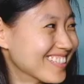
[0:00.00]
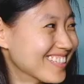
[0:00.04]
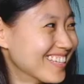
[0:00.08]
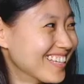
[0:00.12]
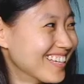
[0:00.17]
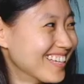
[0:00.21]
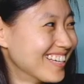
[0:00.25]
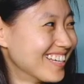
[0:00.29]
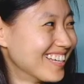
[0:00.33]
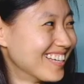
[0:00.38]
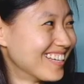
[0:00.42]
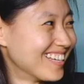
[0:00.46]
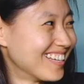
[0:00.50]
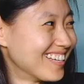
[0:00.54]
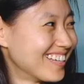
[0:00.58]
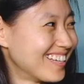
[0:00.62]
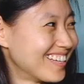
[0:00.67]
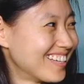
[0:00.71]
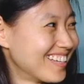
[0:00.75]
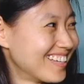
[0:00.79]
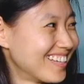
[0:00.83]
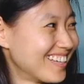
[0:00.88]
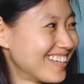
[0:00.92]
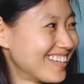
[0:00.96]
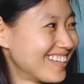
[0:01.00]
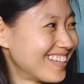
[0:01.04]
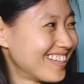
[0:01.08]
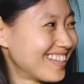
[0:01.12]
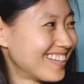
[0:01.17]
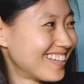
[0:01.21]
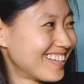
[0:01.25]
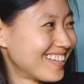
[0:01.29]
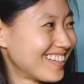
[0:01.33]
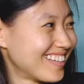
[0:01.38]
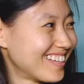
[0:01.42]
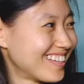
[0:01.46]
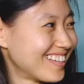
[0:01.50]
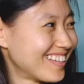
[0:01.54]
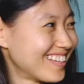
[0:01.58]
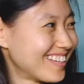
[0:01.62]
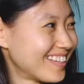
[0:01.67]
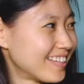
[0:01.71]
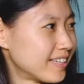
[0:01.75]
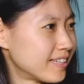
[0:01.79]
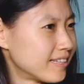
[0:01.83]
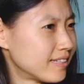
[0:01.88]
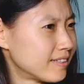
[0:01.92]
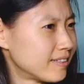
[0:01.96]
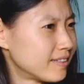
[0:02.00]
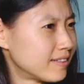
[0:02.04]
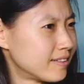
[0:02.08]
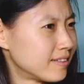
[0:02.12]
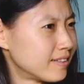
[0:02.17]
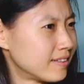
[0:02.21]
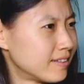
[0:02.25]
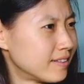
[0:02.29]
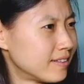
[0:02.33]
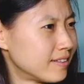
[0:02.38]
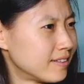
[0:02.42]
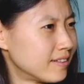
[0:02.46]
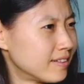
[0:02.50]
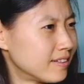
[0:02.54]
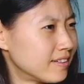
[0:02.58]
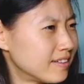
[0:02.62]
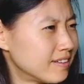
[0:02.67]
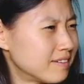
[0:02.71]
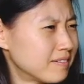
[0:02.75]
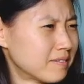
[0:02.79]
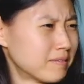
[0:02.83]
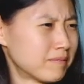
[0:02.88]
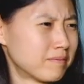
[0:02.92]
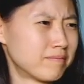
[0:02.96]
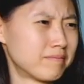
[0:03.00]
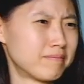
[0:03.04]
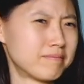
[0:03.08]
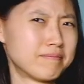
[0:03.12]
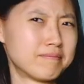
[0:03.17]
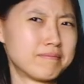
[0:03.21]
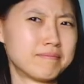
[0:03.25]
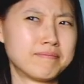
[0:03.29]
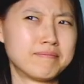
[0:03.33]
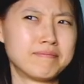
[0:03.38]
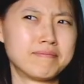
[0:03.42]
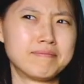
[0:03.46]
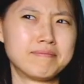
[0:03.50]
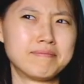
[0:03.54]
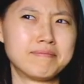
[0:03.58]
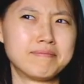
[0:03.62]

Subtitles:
(not speaking)